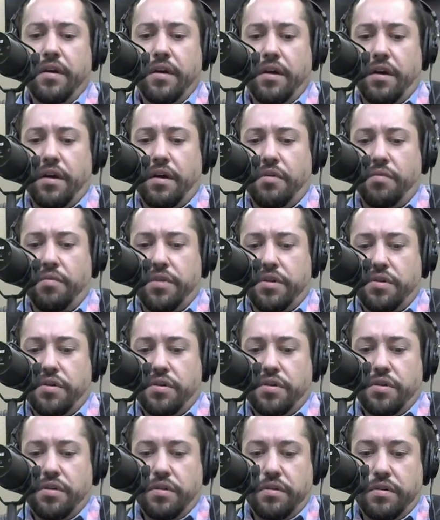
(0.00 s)

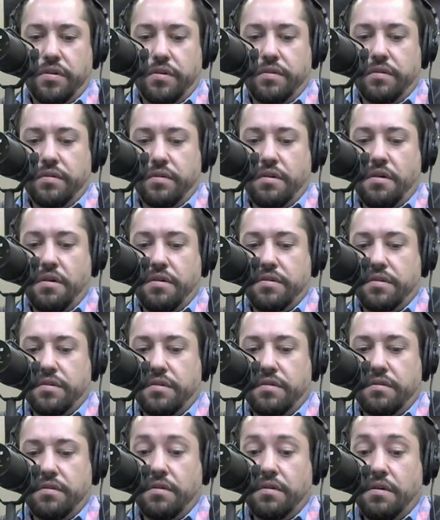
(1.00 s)
which
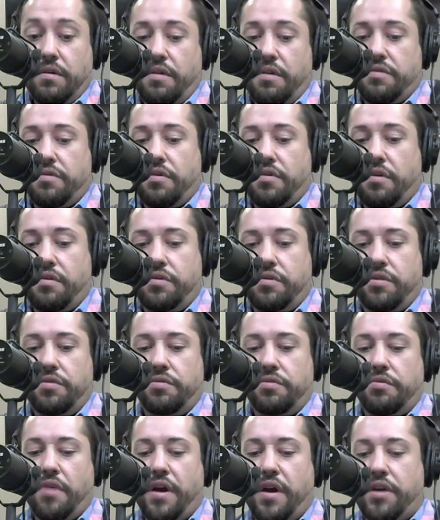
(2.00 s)
caused her to
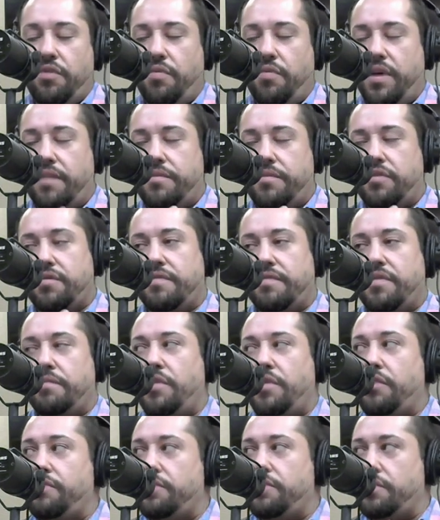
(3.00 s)
grind away most of the
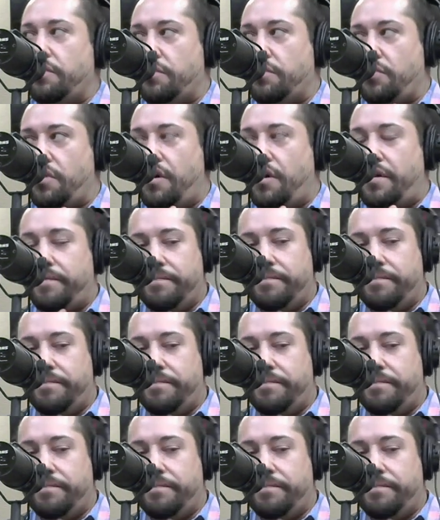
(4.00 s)
bones in her jaw.